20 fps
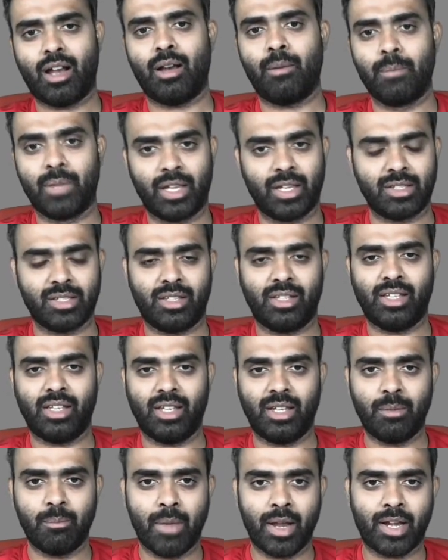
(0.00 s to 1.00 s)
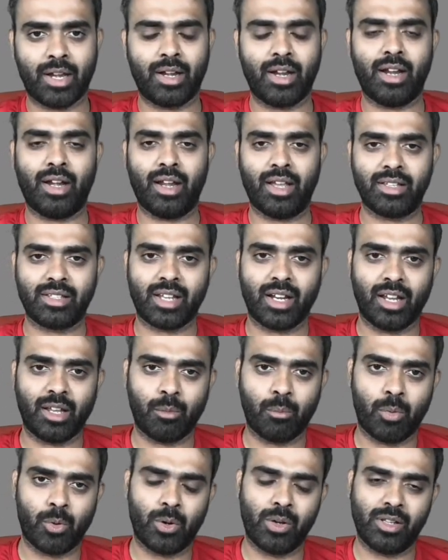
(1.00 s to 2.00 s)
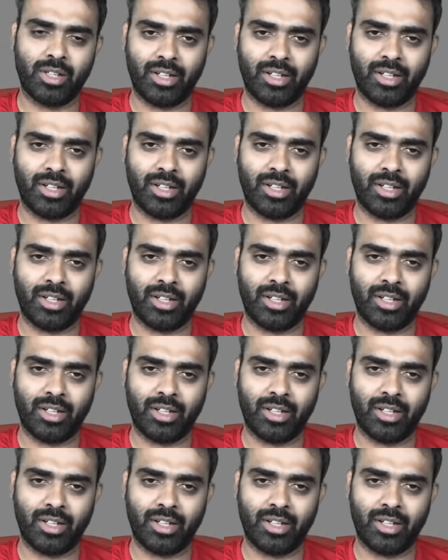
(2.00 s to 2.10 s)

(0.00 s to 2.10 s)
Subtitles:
because the metadata is getting pulled,